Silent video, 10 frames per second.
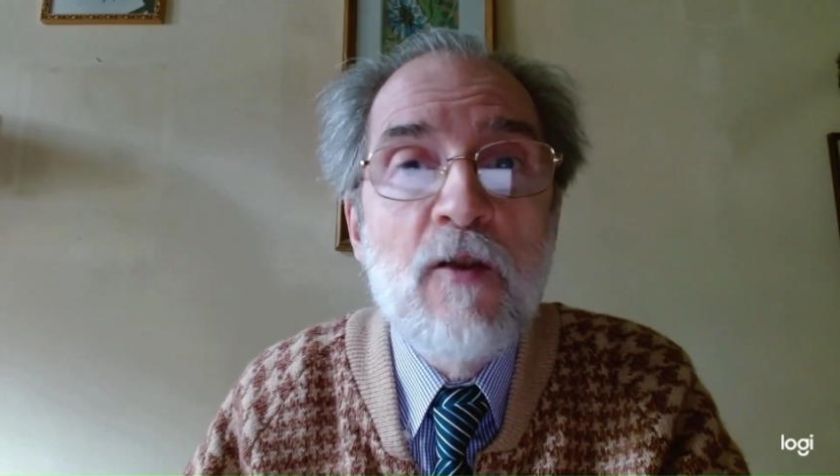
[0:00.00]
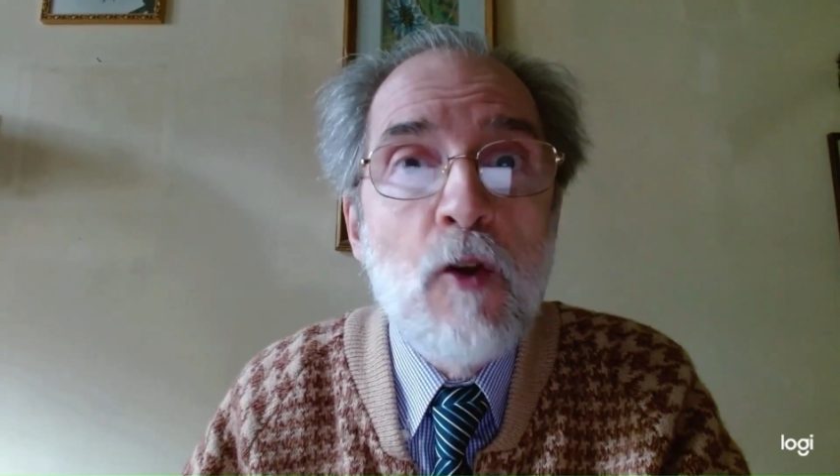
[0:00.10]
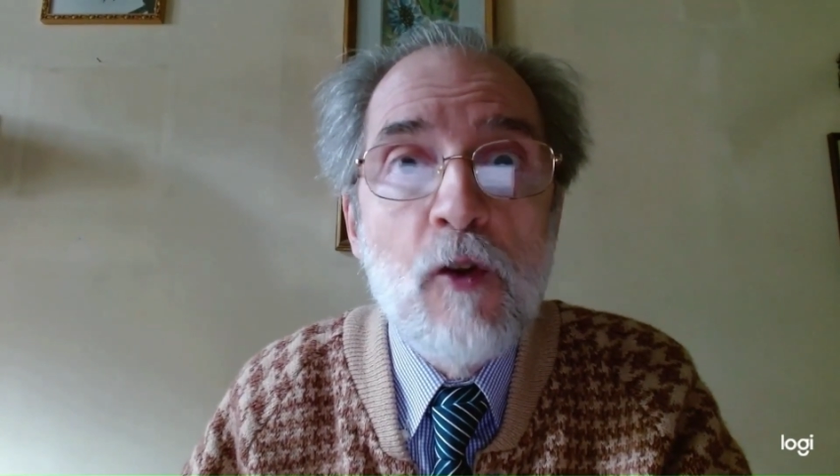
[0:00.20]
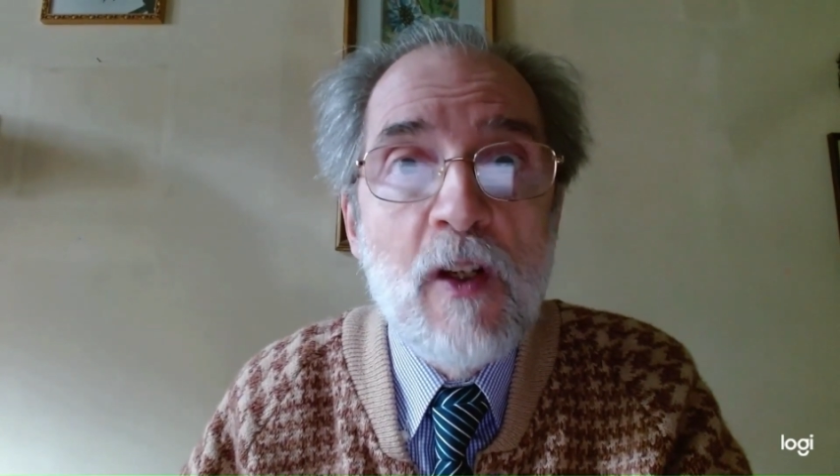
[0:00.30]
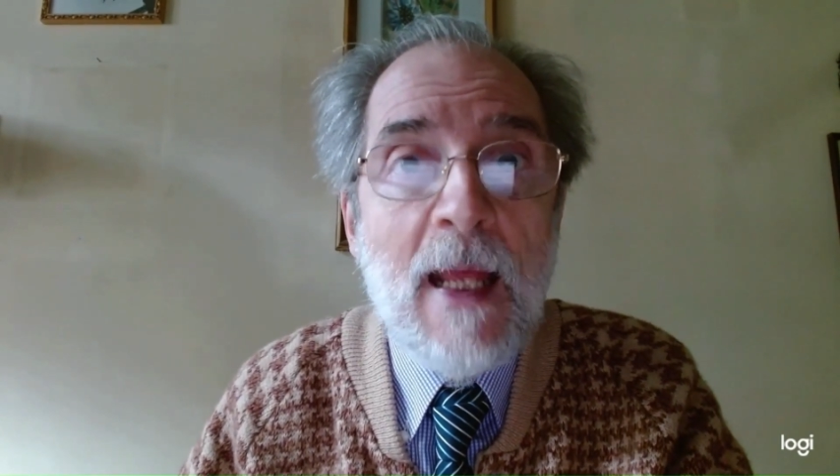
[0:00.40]

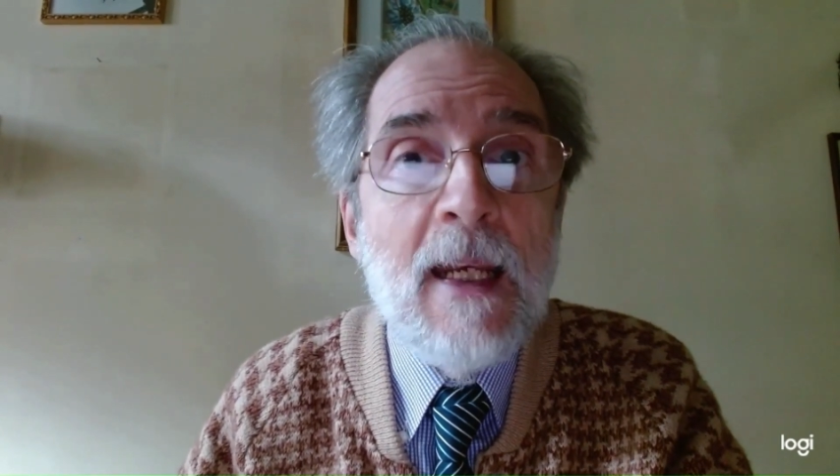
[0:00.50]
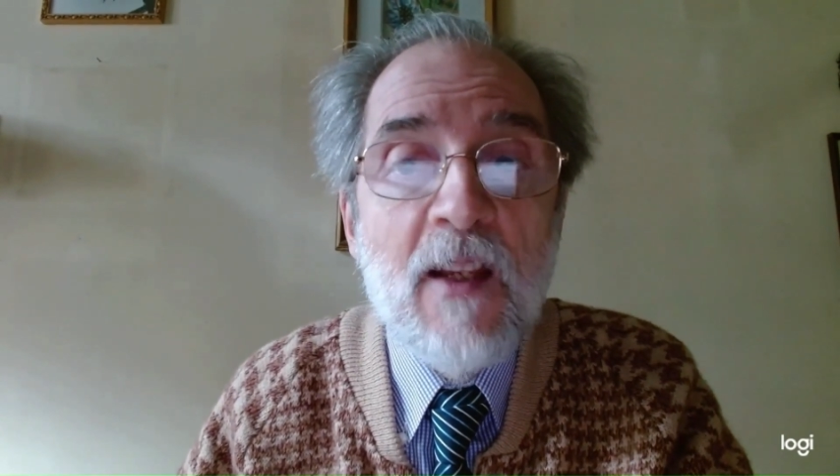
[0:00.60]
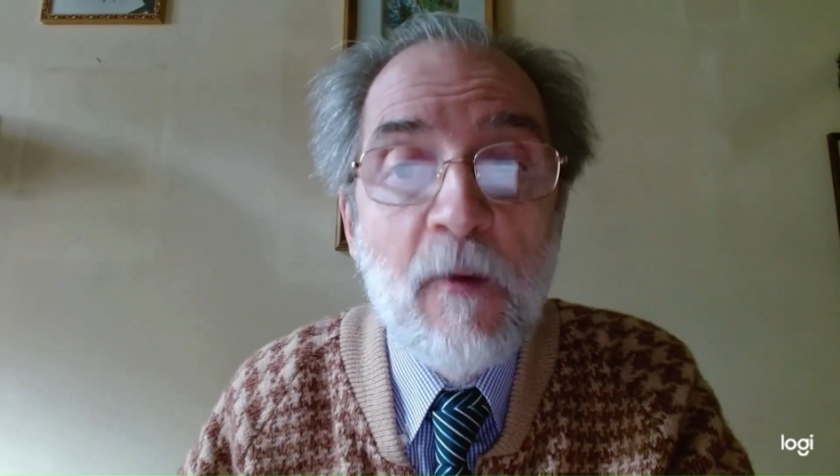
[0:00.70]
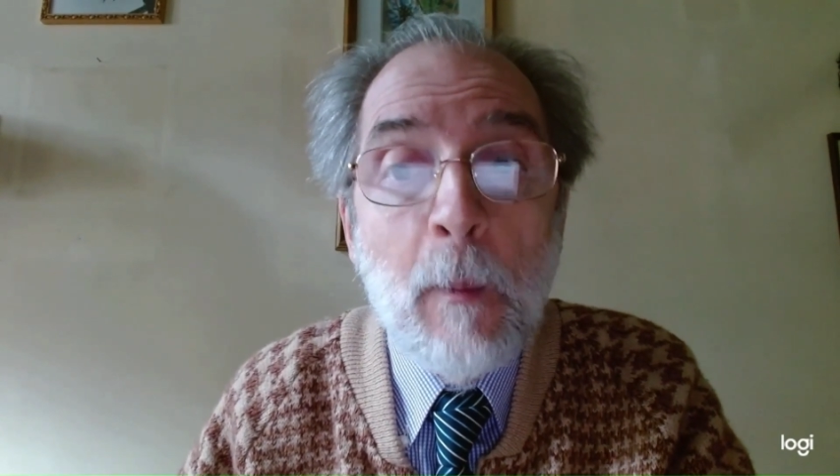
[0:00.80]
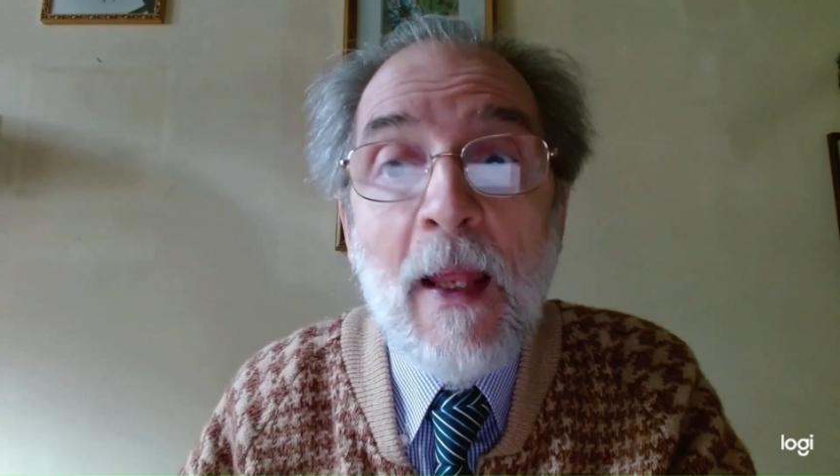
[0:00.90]
This is
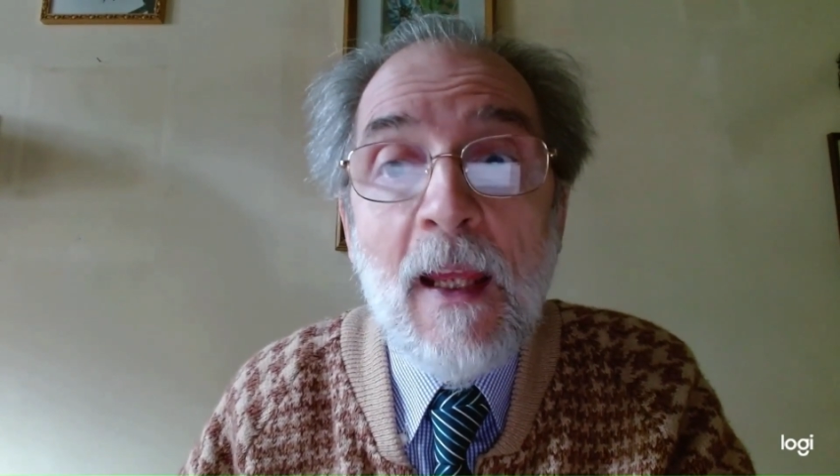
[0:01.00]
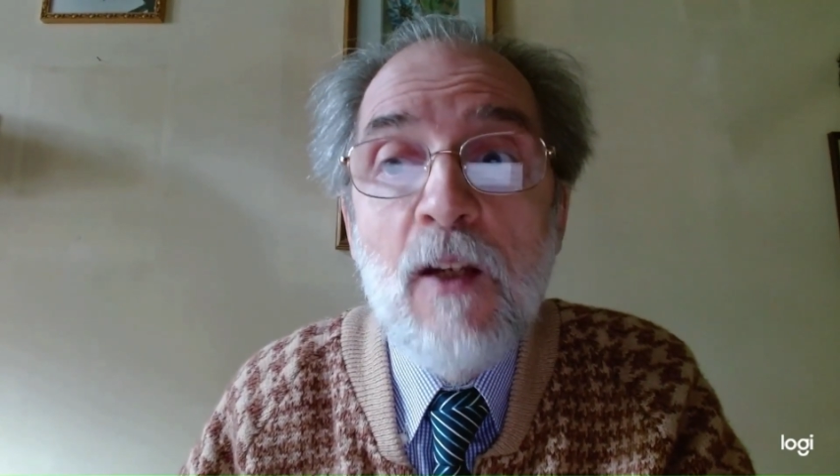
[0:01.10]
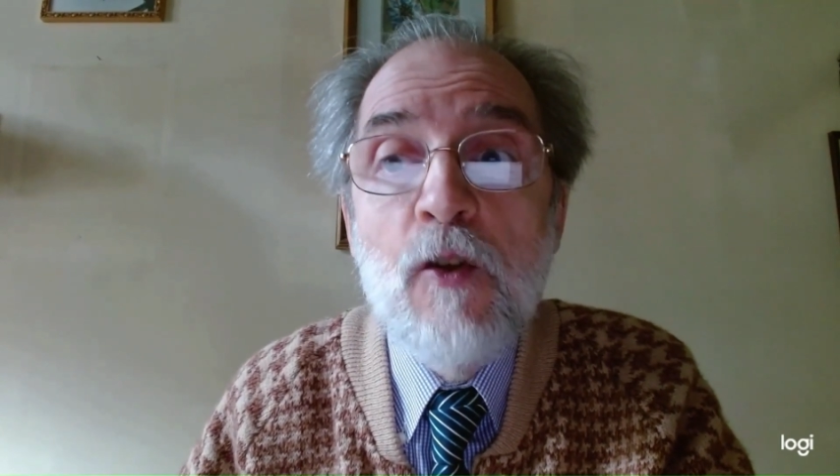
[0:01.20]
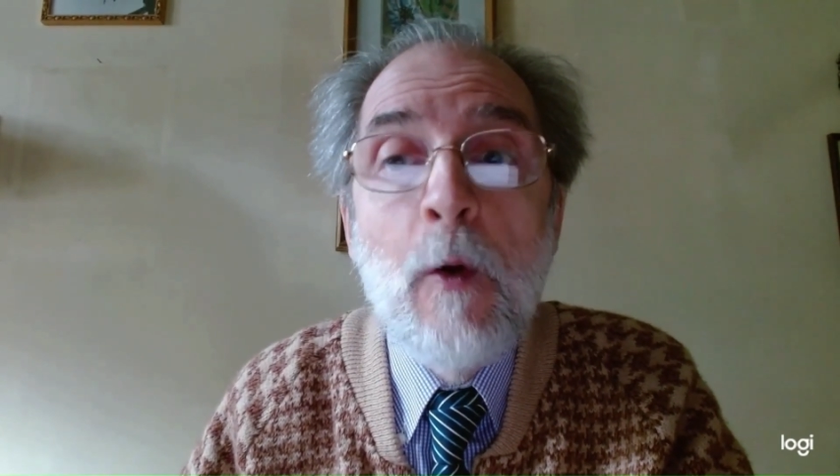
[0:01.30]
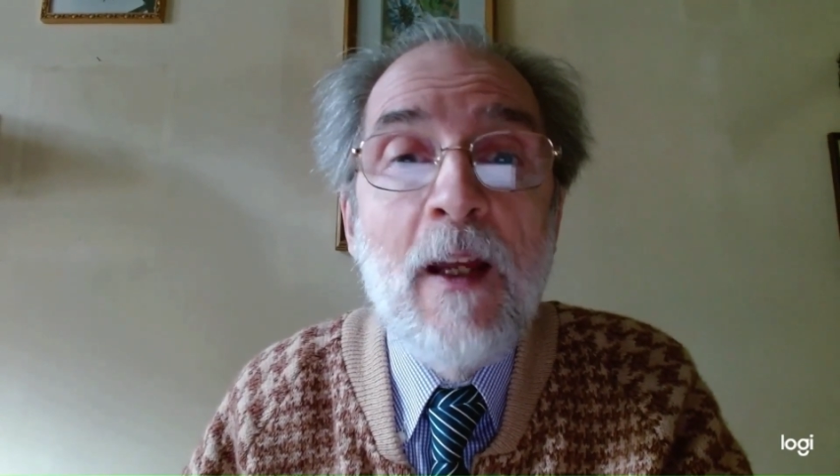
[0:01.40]
totally
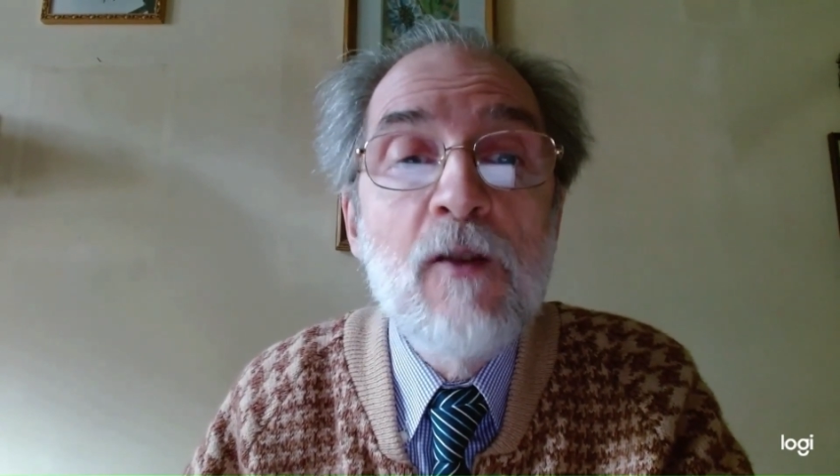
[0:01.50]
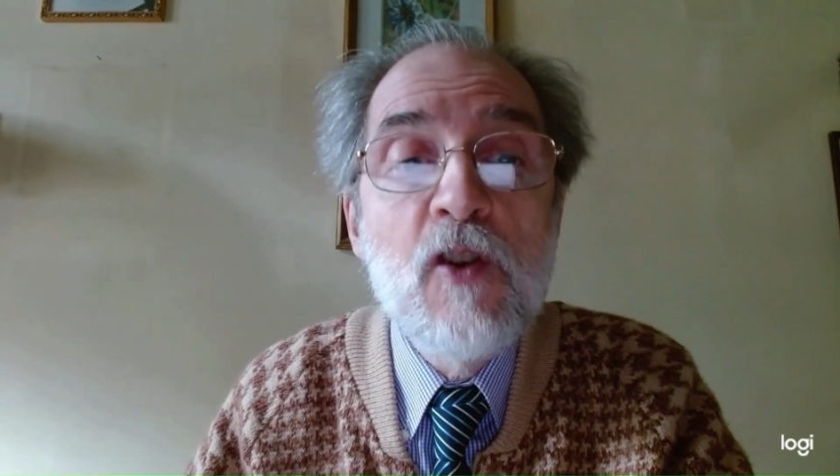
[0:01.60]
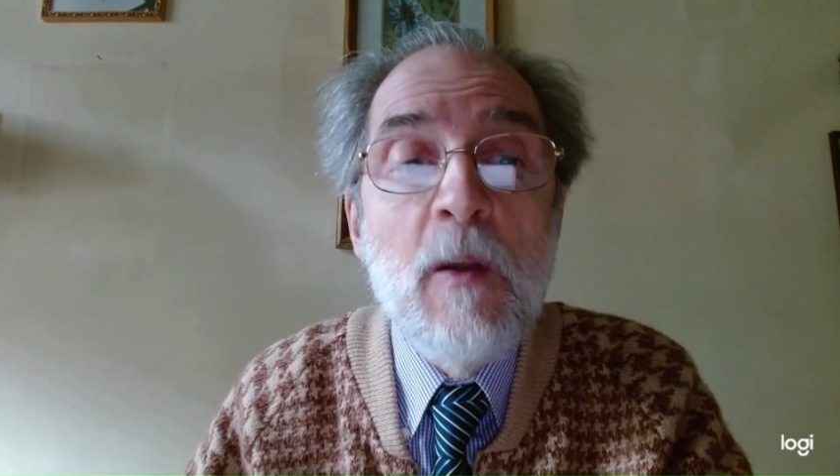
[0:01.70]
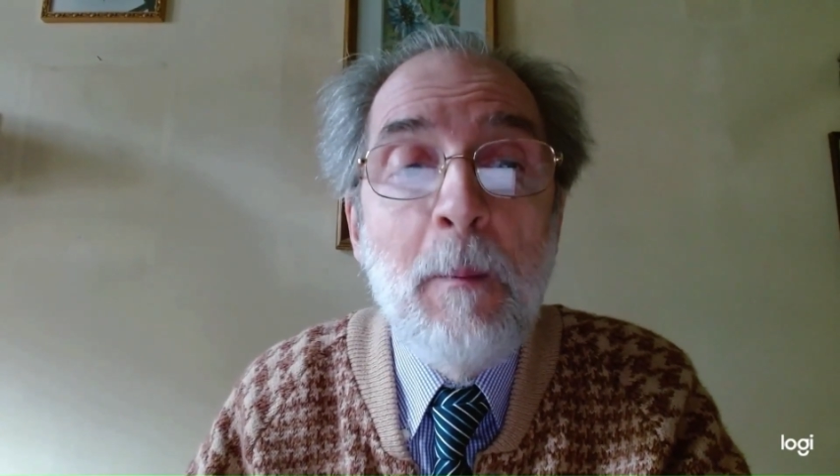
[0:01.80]
unexplained to